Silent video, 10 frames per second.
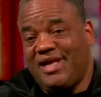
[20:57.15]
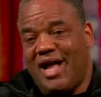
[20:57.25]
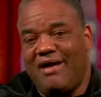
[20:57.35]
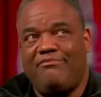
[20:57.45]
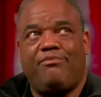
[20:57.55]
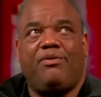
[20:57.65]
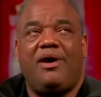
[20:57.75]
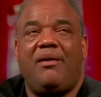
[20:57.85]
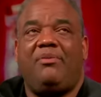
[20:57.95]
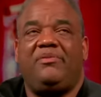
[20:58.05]
I've
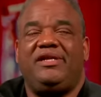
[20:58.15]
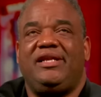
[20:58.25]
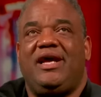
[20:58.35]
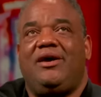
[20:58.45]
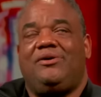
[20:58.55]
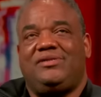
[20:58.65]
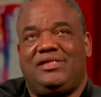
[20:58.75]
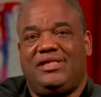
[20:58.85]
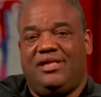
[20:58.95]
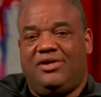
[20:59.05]
probably now
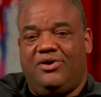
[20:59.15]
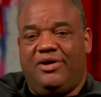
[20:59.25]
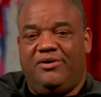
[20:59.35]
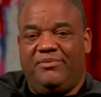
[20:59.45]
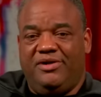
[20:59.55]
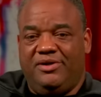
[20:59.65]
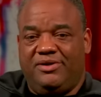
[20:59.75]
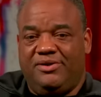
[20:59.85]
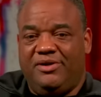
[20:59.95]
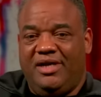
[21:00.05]
sent Cardio
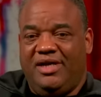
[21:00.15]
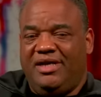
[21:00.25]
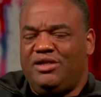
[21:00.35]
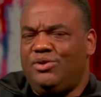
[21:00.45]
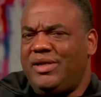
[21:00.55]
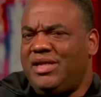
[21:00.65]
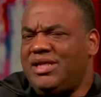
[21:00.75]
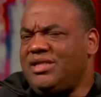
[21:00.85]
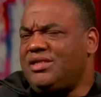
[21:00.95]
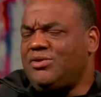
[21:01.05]
Miracle to at least